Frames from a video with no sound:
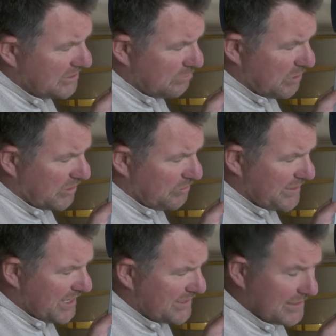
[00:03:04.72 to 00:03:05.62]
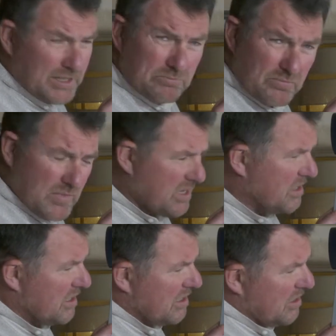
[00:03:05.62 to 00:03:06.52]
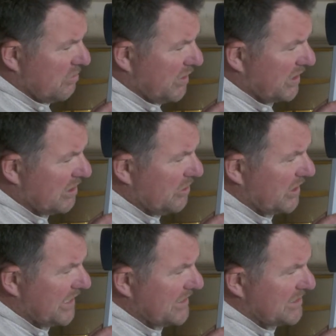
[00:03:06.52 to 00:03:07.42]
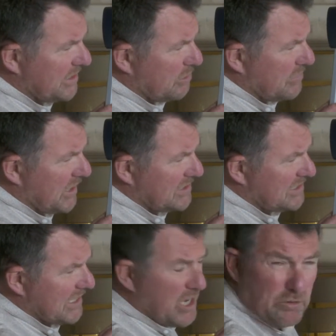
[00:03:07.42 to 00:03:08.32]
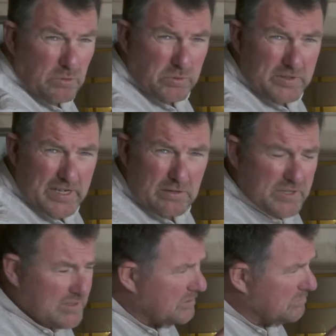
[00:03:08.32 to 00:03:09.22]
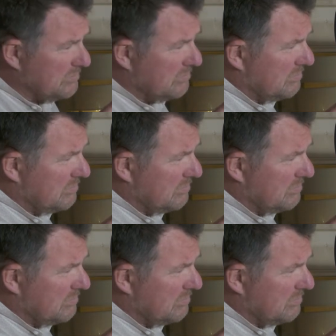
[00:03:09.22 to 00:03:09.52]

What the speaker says: that have been creating it, we can look at each of them and see how we would deal with them.